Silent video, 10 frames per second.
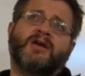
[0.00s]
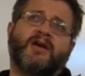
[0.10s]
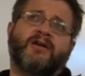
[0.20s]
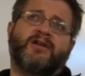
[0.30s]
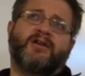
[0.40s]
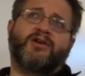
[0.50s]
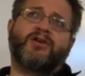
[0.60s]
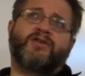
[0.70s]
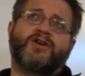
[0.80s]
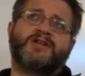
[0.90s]
you know,
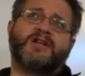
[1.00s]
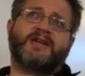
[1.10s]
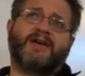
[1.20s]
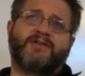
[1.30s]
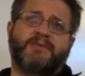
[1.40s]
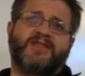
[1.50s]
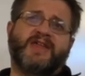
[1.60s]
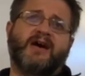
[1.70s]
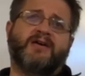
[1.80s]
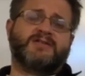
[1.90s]
universities have to pay
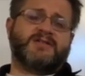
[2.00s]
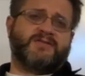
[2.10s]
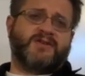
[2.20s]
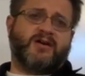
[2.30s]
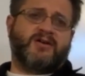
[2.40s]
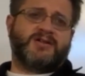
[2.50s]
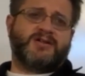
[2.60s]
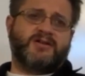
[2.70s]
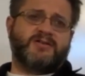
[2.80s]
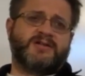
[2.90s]
thousands of dollars
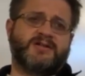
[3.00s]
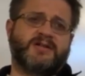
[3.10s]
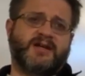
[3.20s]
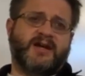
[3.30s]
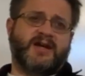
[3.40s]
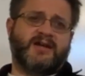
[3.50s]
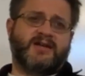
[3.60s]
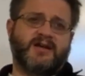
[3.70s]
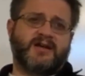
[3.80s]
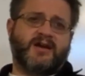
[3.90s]
to use it, and
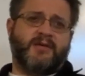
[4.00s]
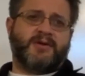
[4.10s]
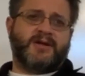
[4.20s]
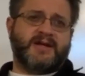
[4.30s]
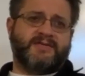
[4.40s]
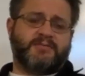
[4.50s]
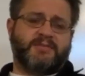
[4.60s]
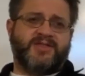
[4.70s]
companies have to pay